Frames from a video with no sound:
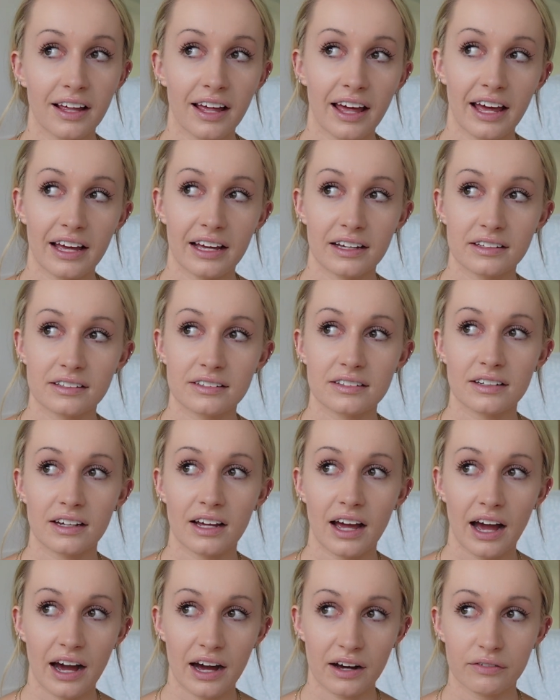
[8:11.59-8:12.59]
And
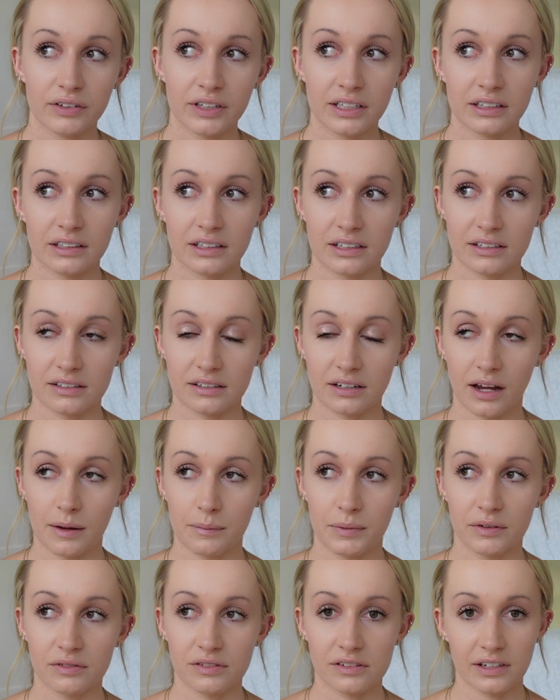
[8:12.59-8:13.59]
having this type
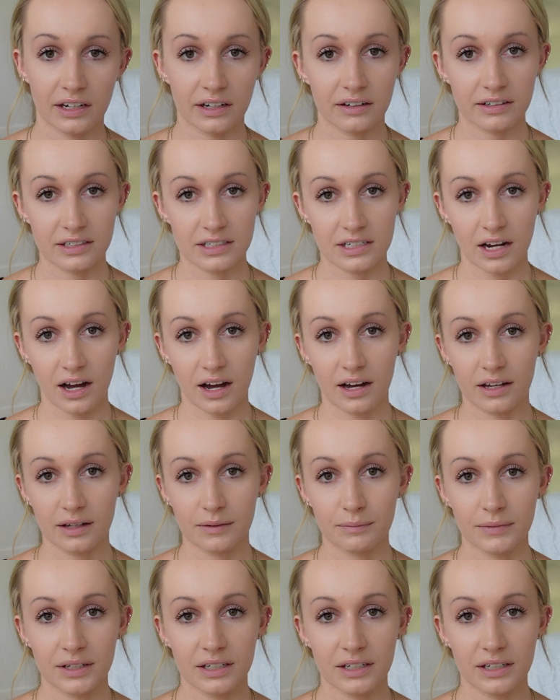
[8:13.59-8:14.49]
of sacred time